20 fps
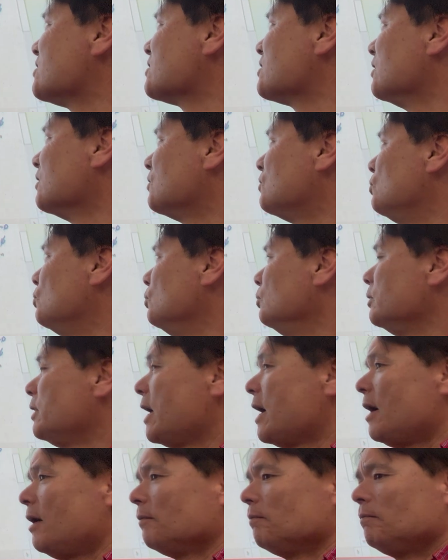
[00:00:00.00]
going to cool
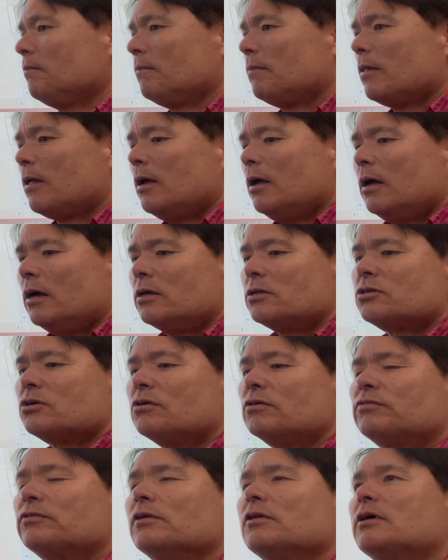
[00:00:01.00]
down. And so
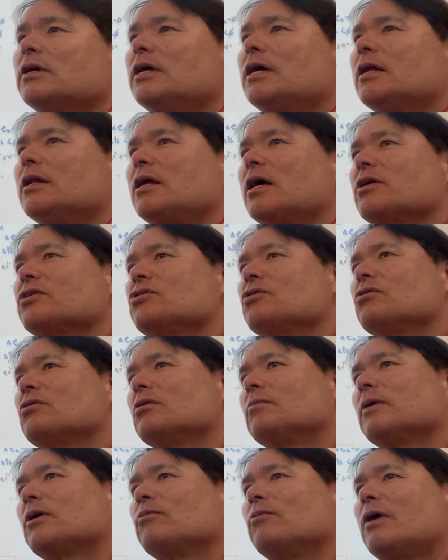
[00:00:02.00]
if we're looking at an
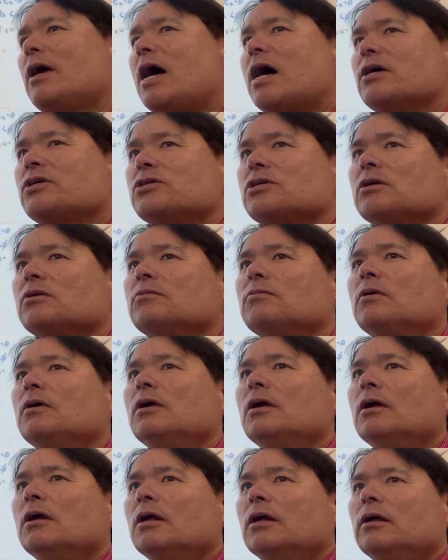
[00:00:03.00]
exothermic reaction,
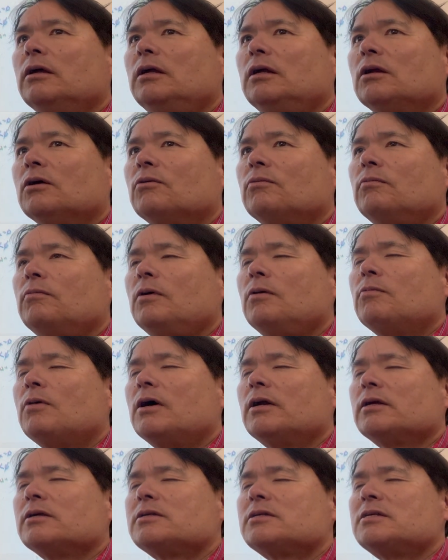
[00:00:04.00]
you know, we
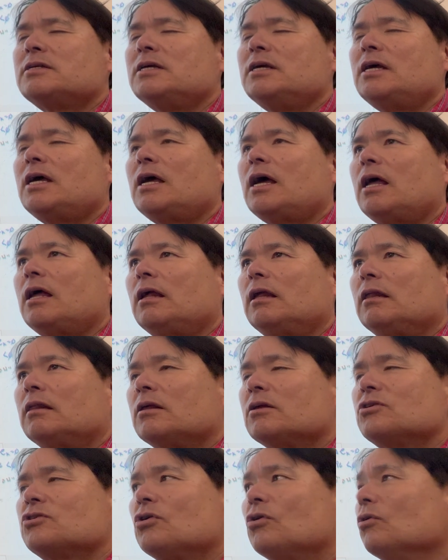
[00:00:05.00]
want to see
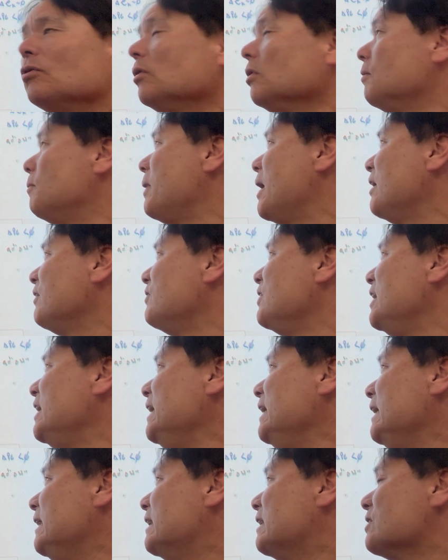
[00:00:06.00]
the total amount of
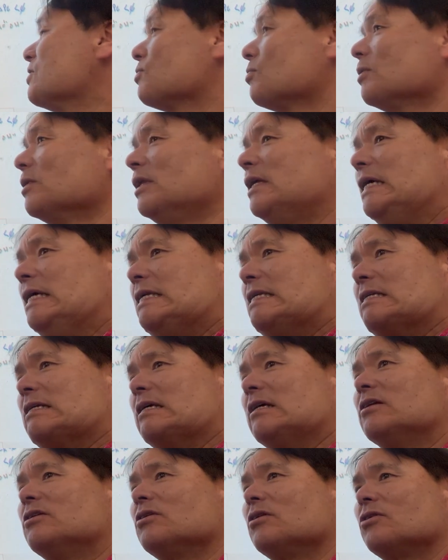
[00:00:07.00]
heat that's released
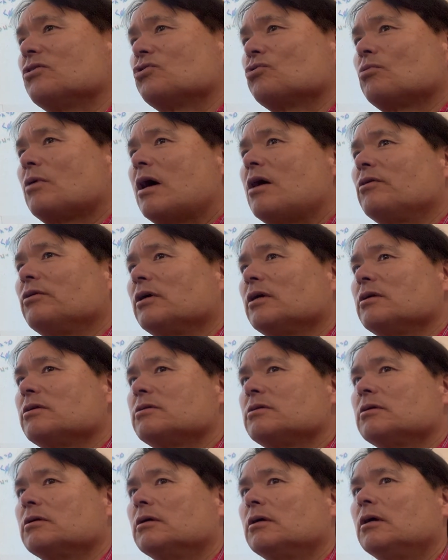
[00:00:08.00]
into the surroundings.
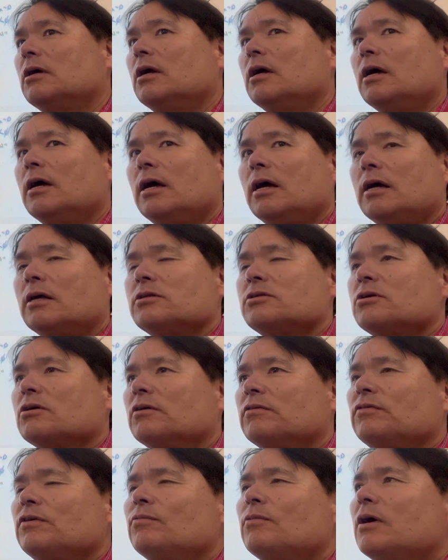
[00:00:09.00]
And so
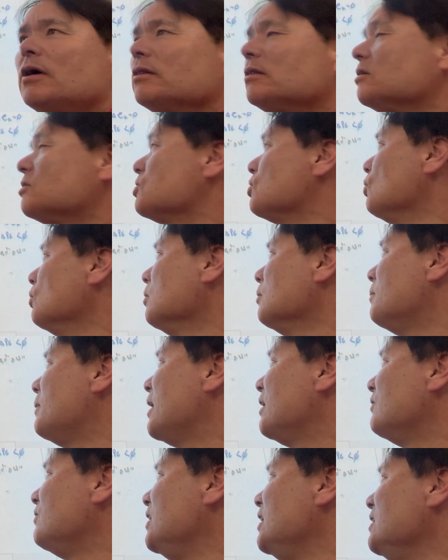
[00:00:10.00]
if we want the total
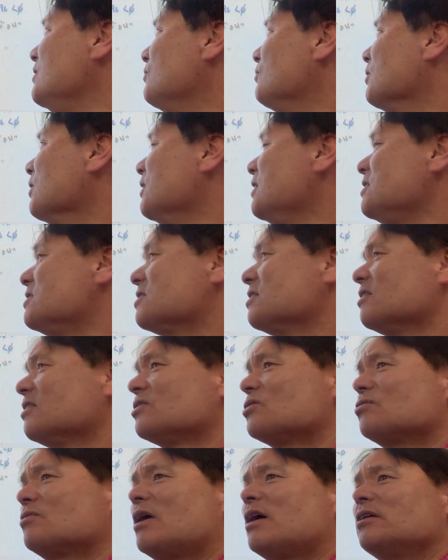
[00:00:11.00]
amount of heat released in the
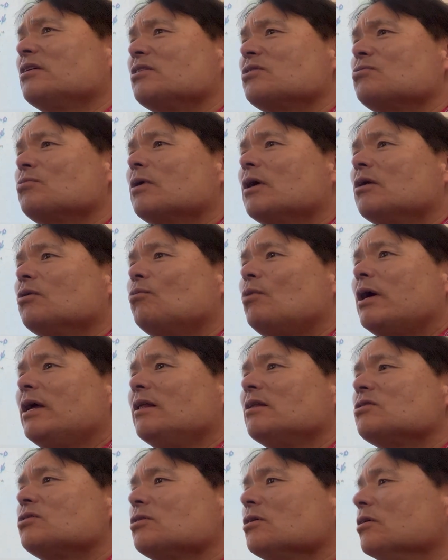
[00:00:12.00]
surroundings, we got to wait
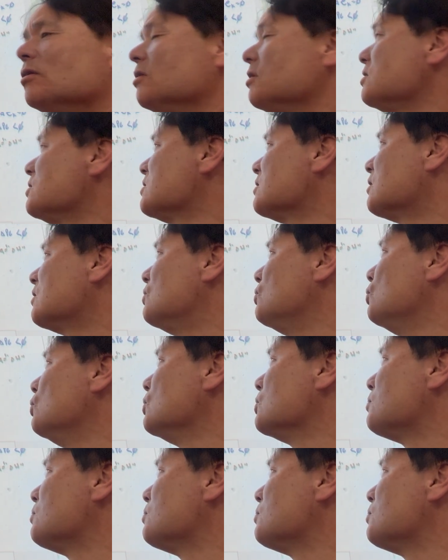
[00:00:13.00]
until this cools